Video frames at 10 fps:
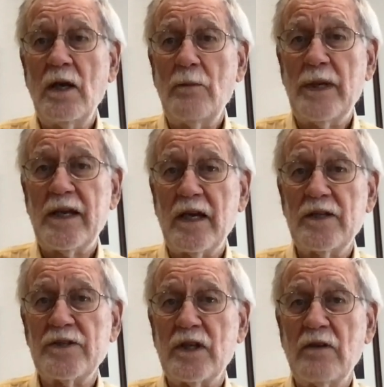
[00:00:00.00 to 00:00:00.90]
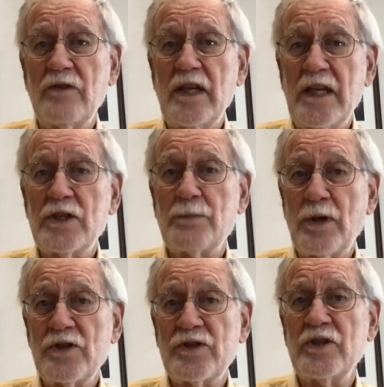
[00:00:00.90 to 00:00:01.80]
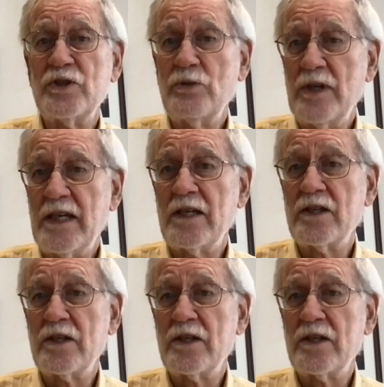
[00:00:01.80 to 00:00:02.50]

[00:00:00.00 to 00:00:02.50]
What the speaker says: because of each person's unique